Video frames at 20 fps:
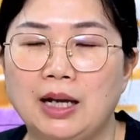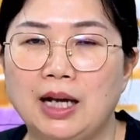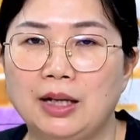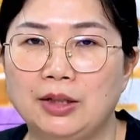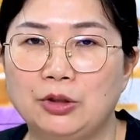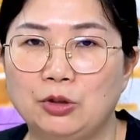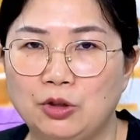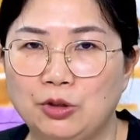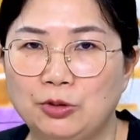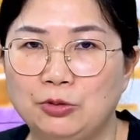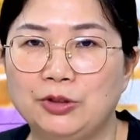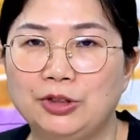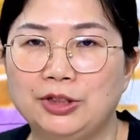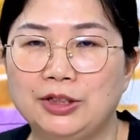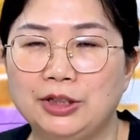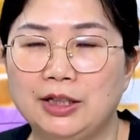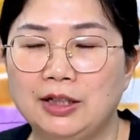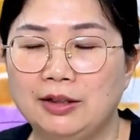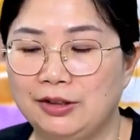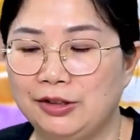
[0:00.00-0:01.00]
and good
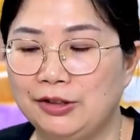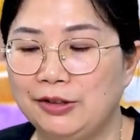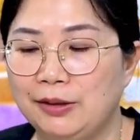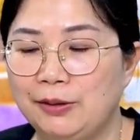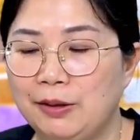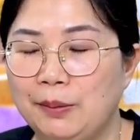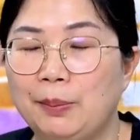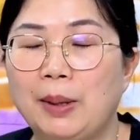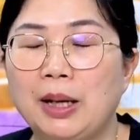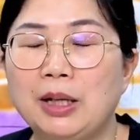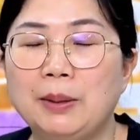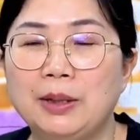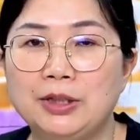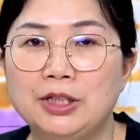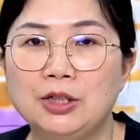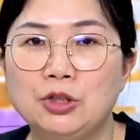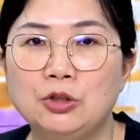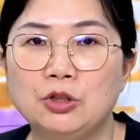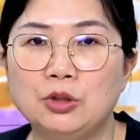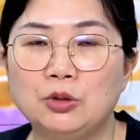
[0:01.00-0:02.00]
resilience. The main
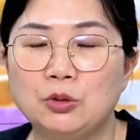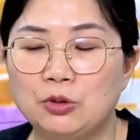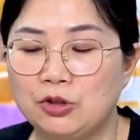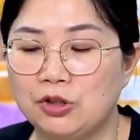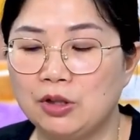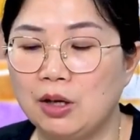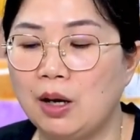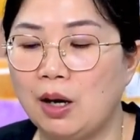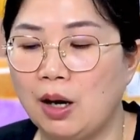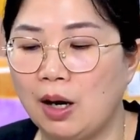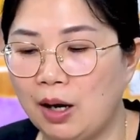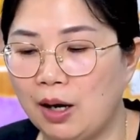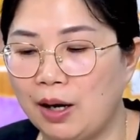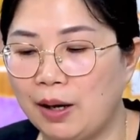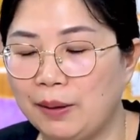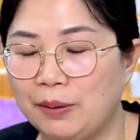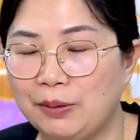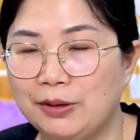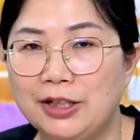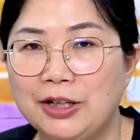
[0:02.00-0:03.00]
materials
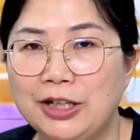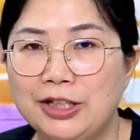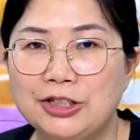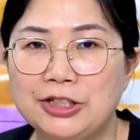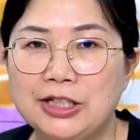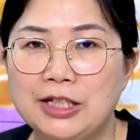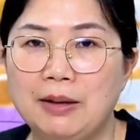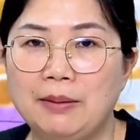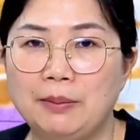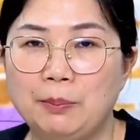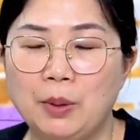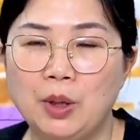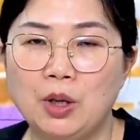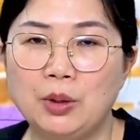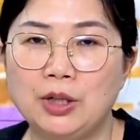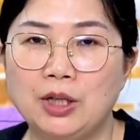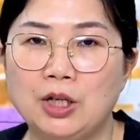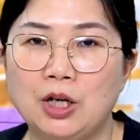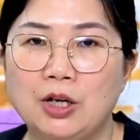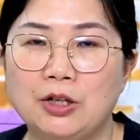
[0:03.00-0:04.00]
are TC
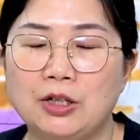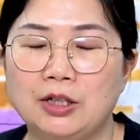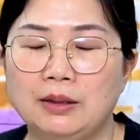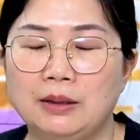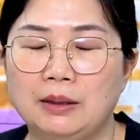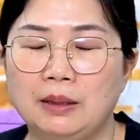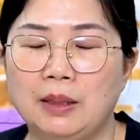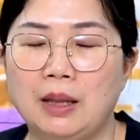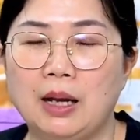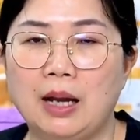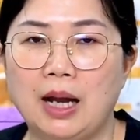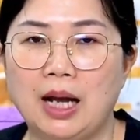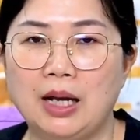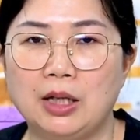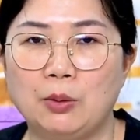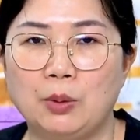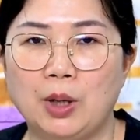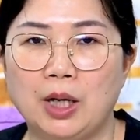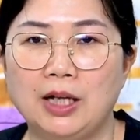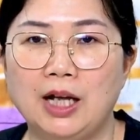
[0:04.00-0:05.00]
polycotton
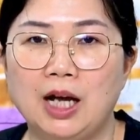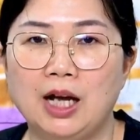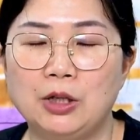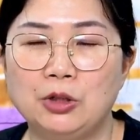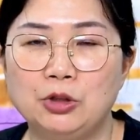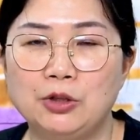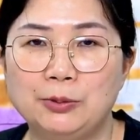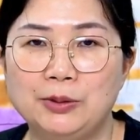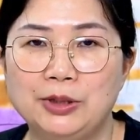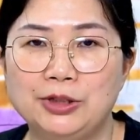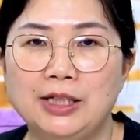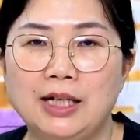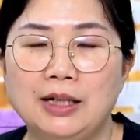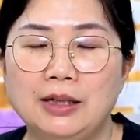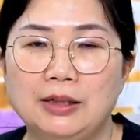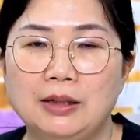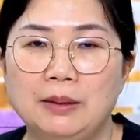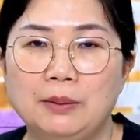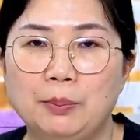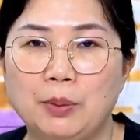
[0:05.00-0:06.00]
and
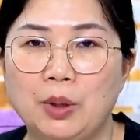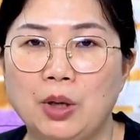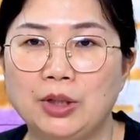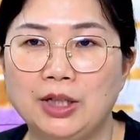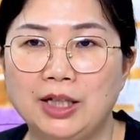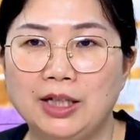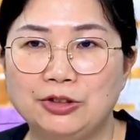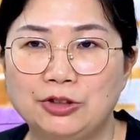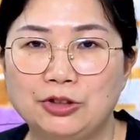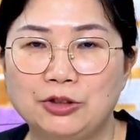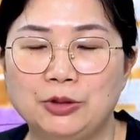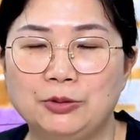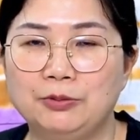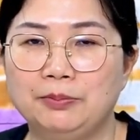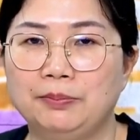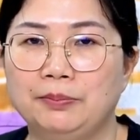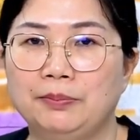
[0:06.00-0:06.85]
100% polyester.